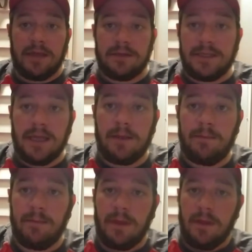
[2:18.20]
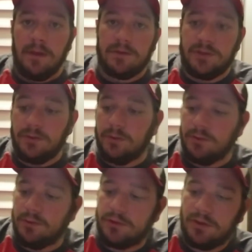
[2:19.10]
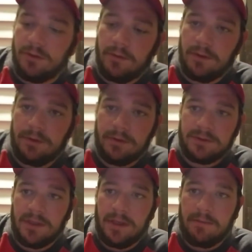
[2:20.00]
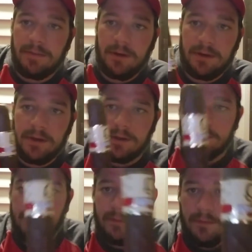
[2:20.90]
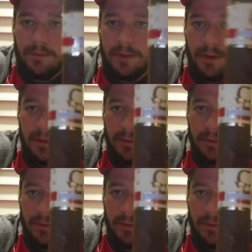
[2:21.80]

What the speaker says: ahead of time to show you what it looks like, but we'll get a